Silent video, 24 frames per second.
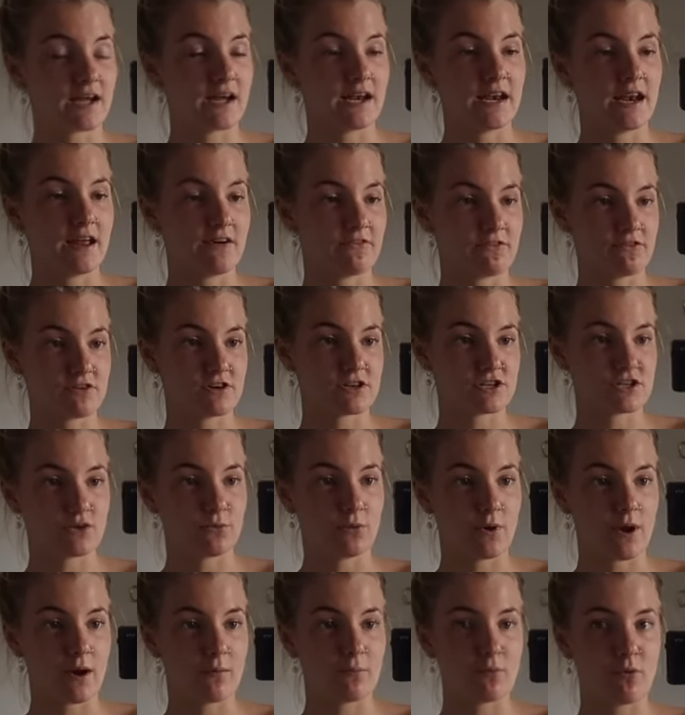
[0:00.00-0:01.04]
I never actually
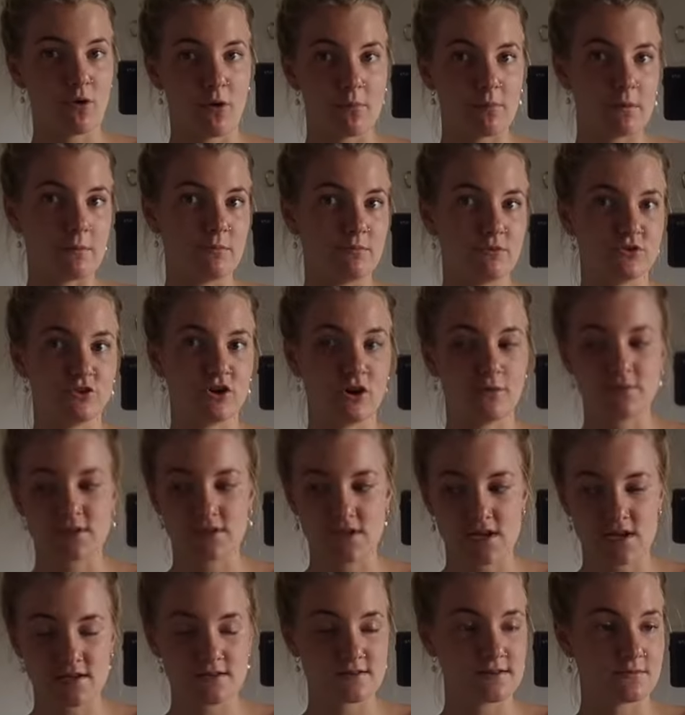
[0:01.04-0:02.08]
wear proper pajama
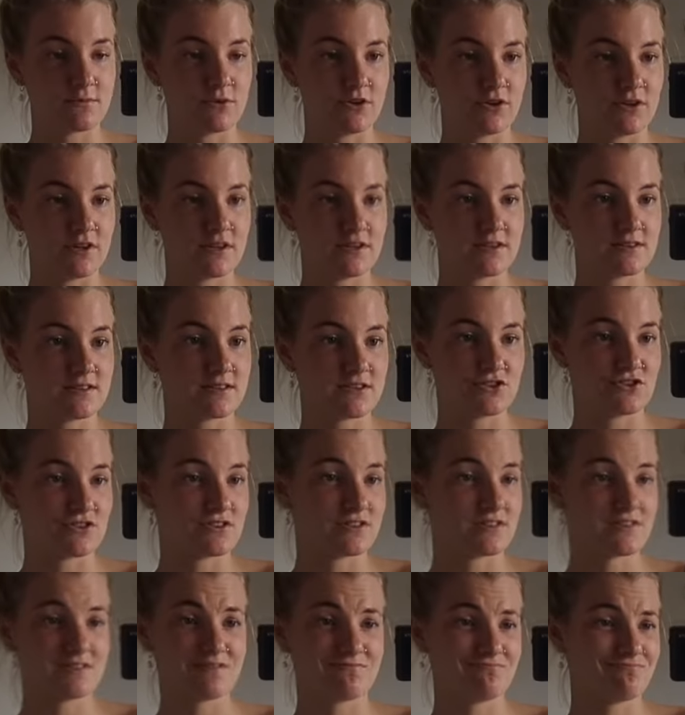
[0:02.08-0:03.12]
sets, to be honest. I
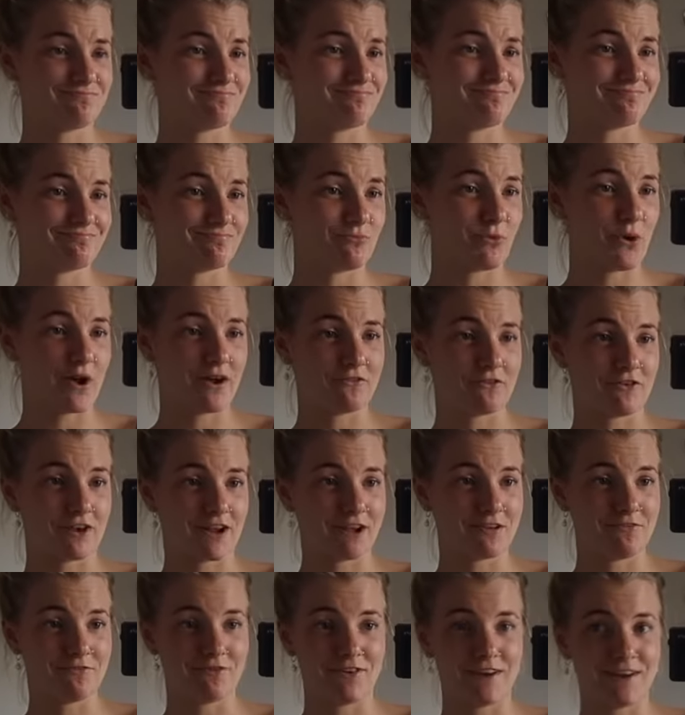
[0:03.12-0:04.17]
just whatever I
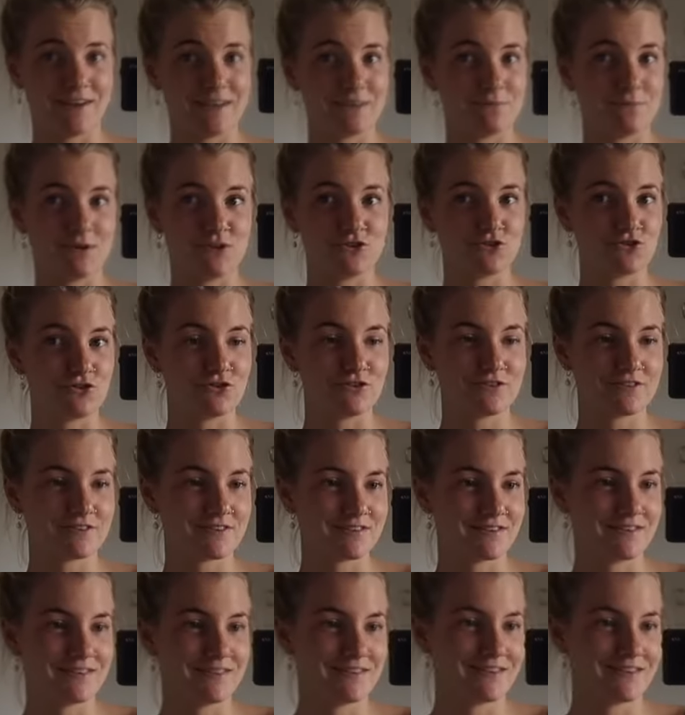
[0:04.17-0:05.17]
can find in my drawers.